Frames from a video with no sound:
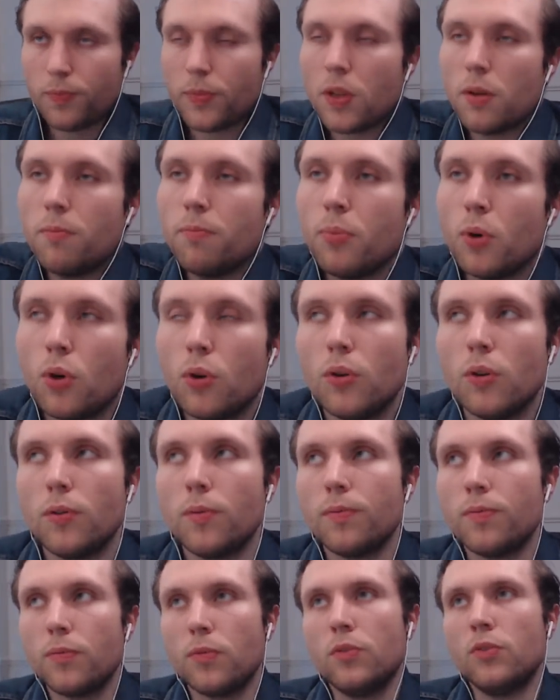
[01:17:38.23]
But
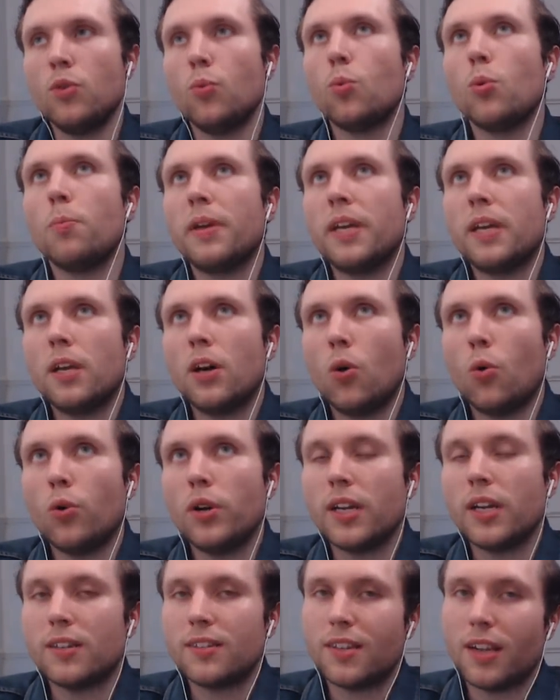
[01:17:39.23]
there will be
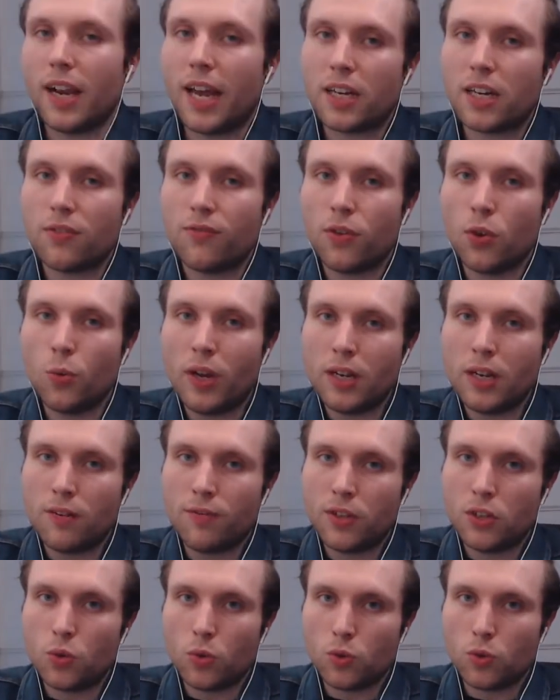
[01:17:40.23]
only a select few
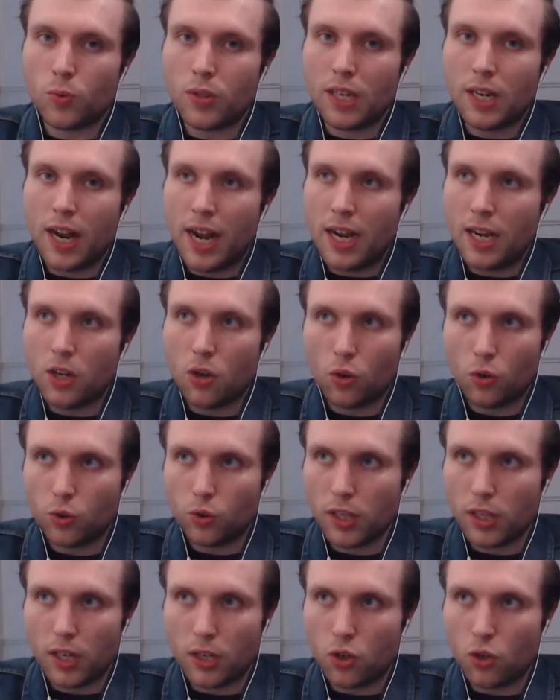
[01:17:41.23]
individuals within any
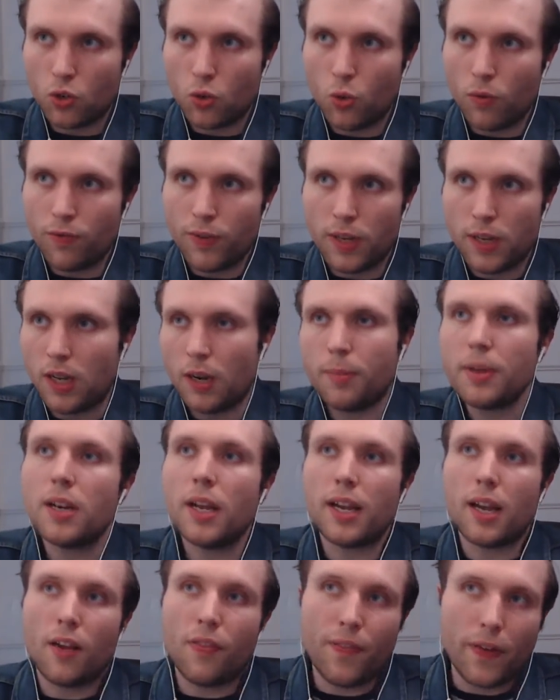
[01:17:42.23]
culture that could go vegan. I mean,
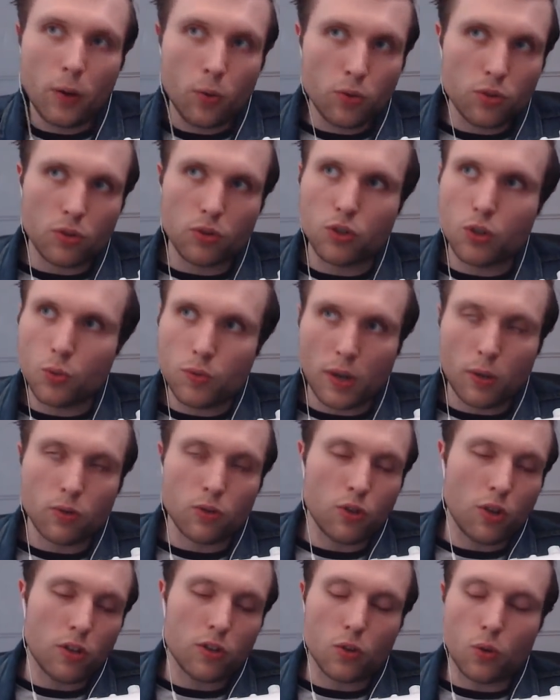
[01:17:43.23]
like 1,000, 2,000
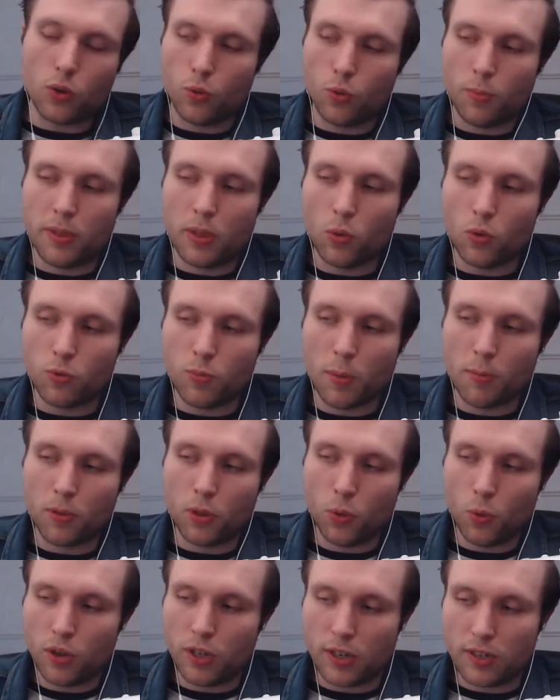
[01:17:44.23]
years ago, there would be those people
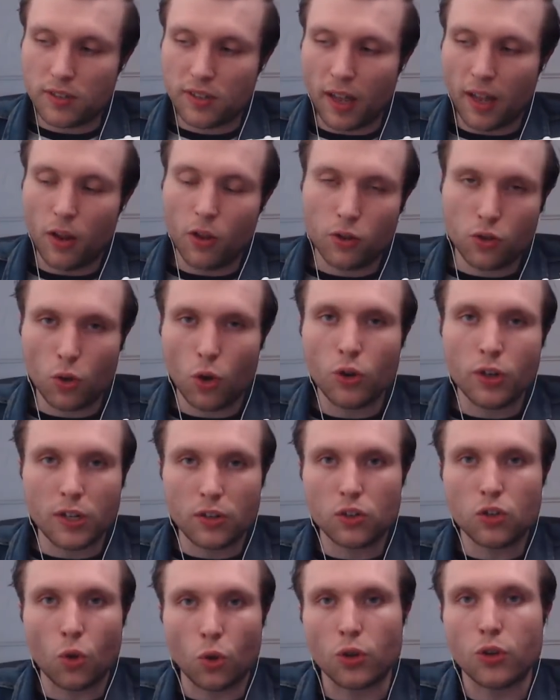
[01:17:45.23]
who
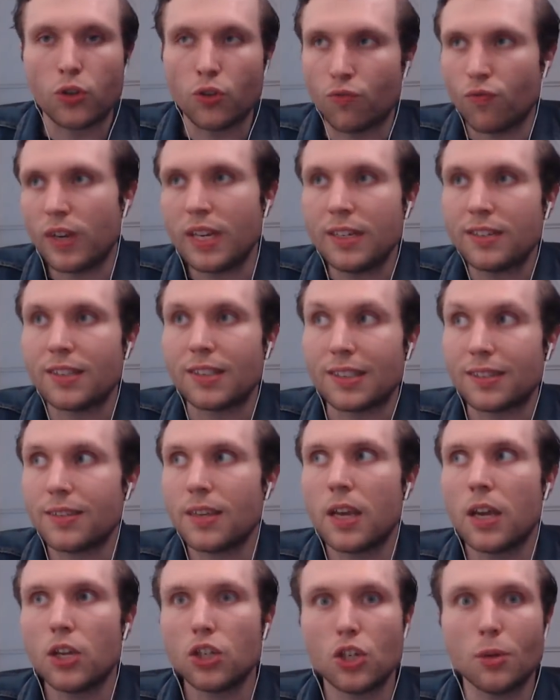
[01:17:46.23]
understood the reasons
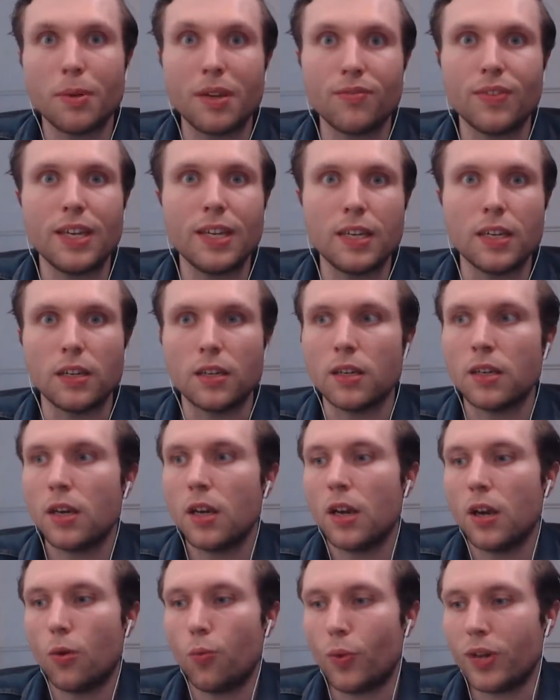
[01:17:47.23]
to be vegan
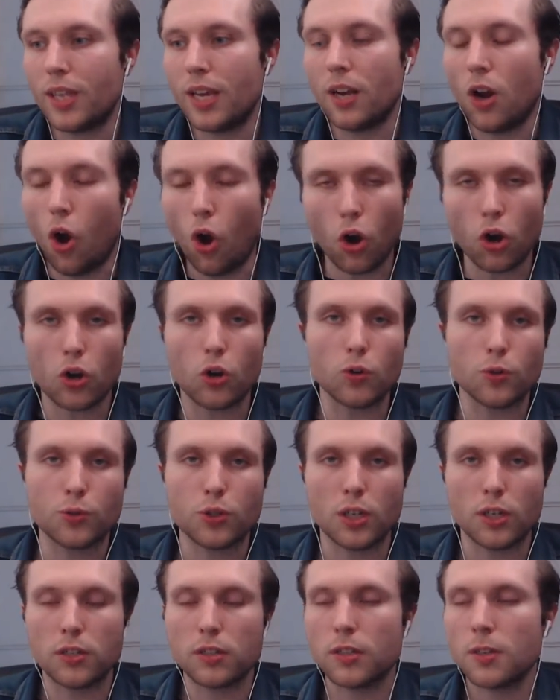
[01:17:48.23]
within our
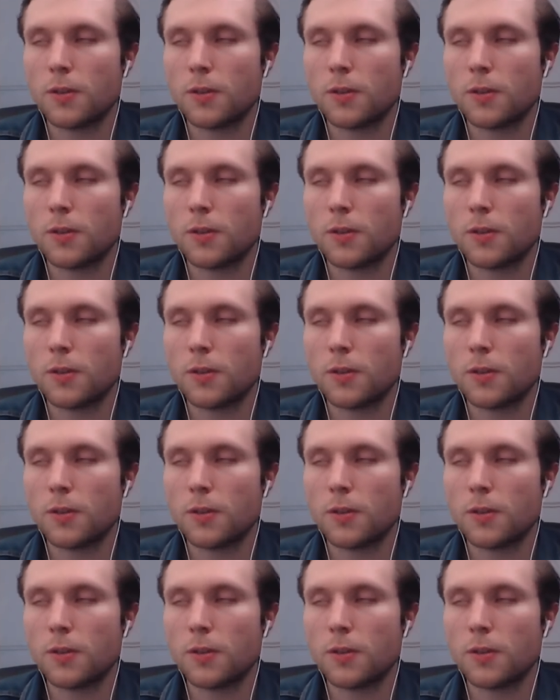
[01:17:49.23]
cultures.